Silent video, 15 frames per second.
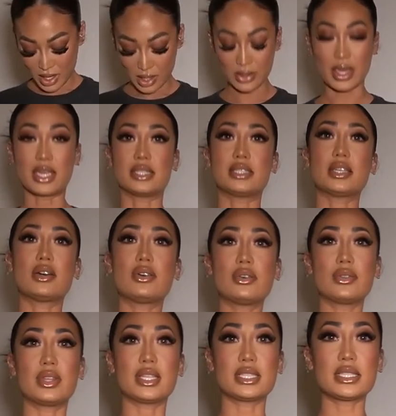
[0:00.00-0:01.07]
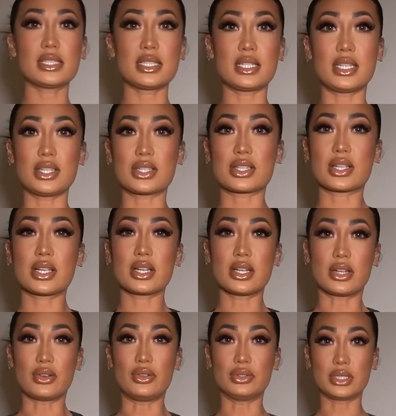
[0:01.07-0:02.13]
Okay, so this is a t-shirt,
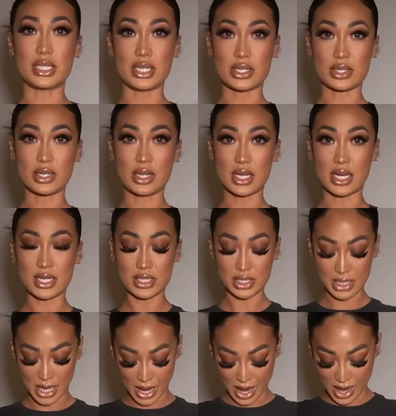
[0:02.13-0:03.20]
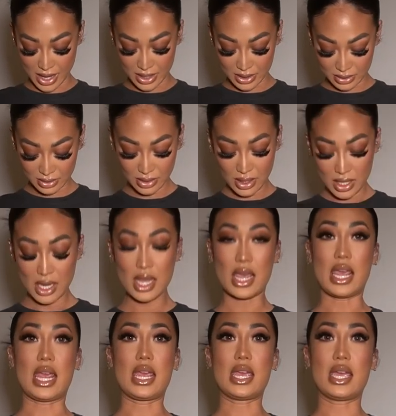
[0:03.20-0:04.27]
an old t-shirt that I just had,
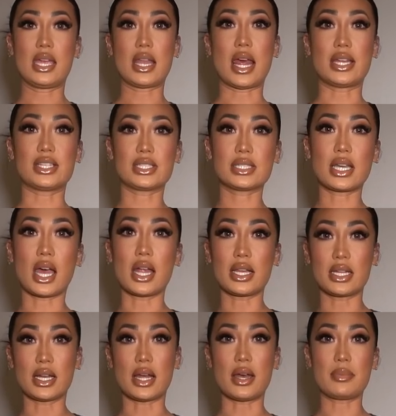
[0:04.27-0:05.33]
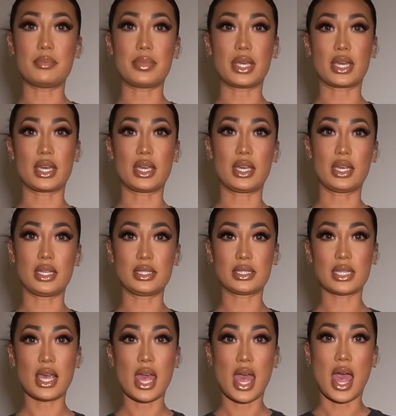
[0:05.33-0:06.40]
and I just cut it up
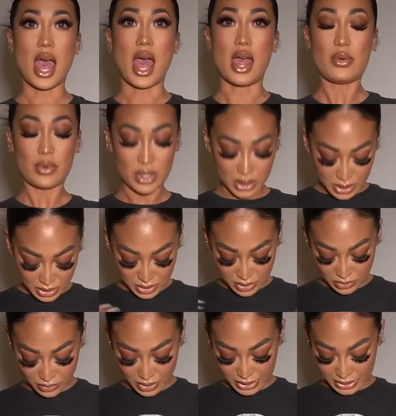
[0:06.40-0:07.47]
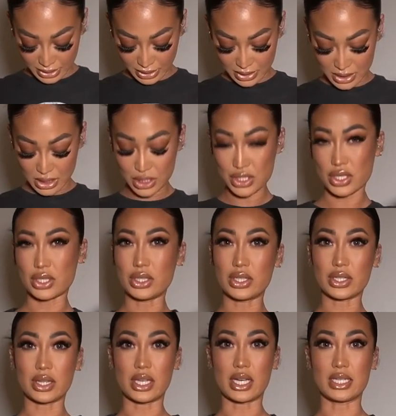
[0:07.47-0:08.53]
because I wanted to do this like t-shirt
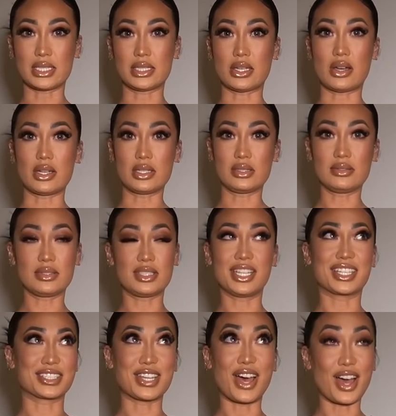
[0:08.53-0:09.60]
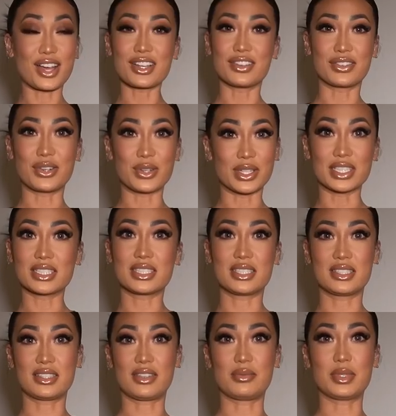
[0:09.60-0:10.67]
look that I saw on TikTok, of course.
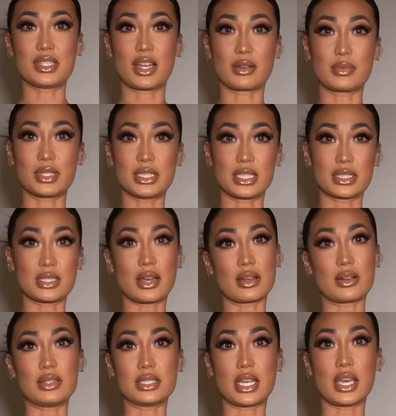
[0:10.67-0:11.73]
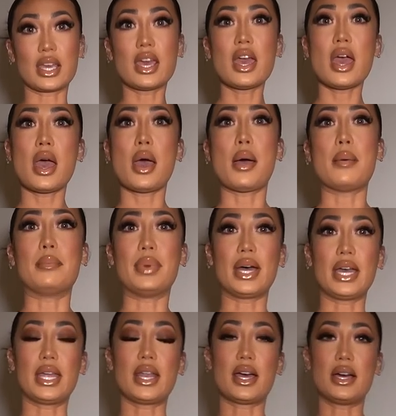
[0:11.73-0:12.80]
I've been talking about TikTok all day.
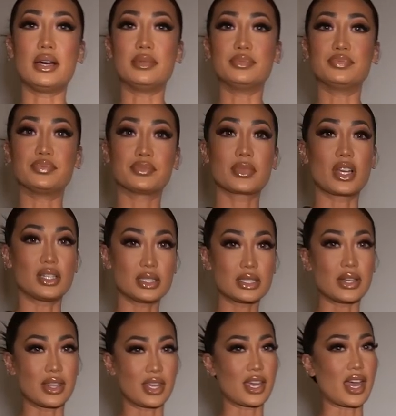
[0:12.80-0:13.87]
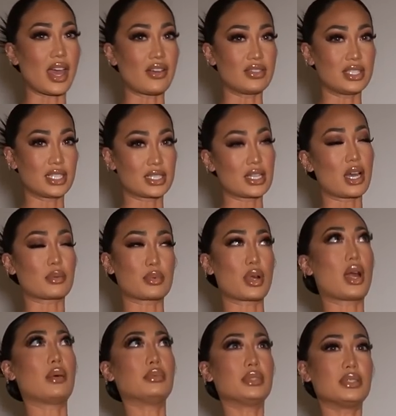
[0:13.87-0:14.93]
But also I think I have a TikTok
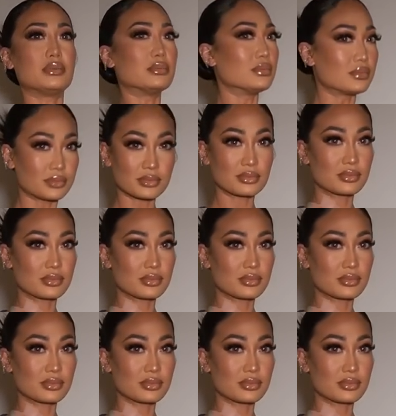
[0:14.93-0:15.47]
problem.